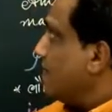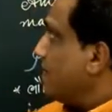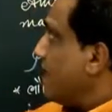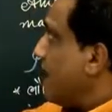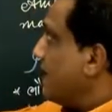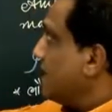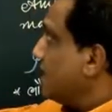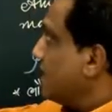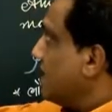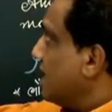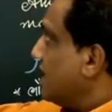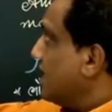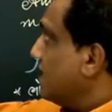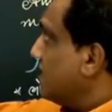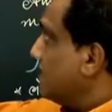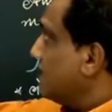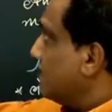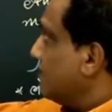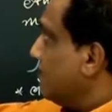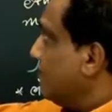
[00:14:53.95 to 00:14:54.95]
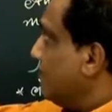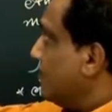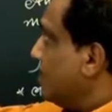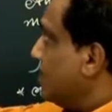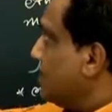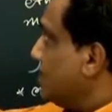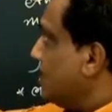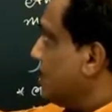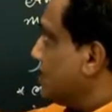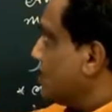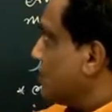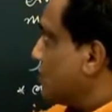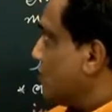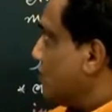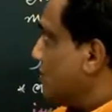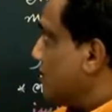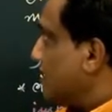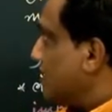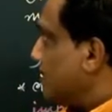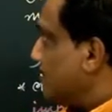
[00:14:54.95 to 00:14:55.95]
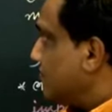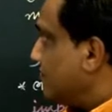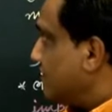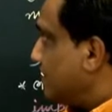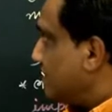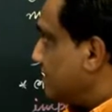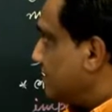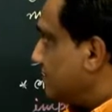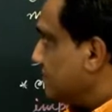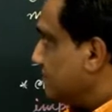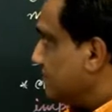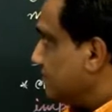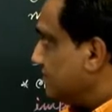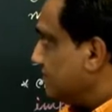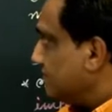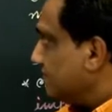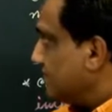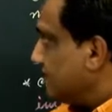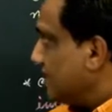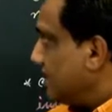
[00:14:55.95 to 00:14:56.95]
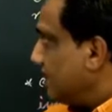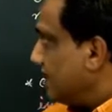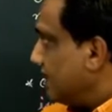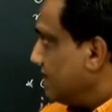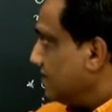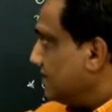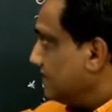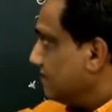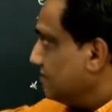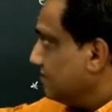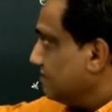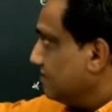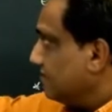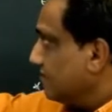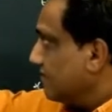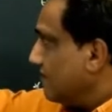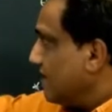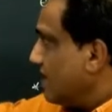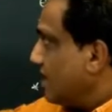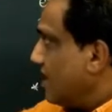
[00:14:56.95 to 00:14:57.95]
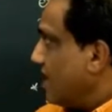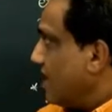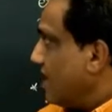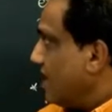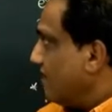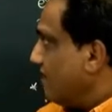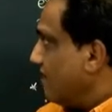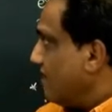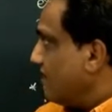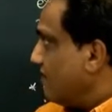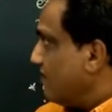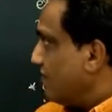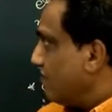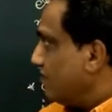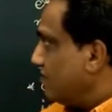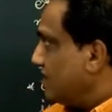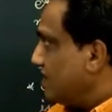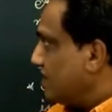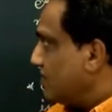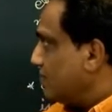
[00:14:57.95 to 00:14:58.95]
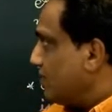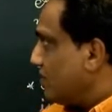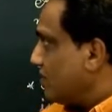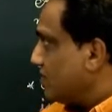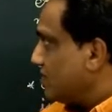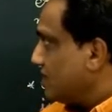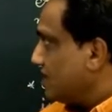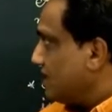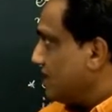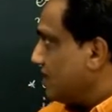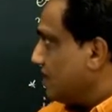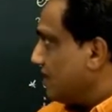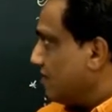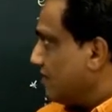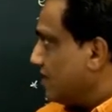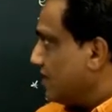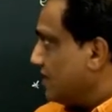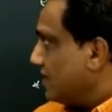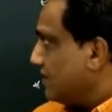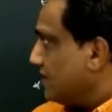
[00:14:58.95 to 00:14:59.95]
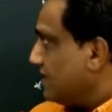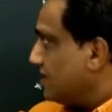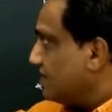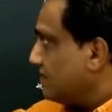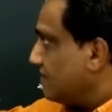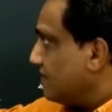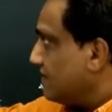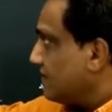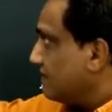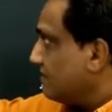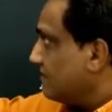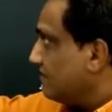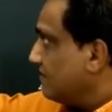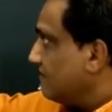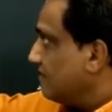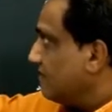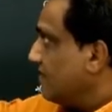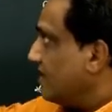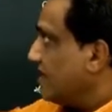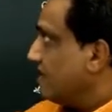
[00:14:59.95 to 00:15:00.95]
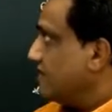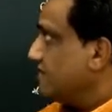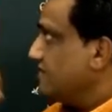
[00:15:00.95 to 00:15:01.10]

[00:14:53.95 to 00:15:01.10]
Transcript: That current we just show it this way, correct, away from this positive terminal, this way. Fine.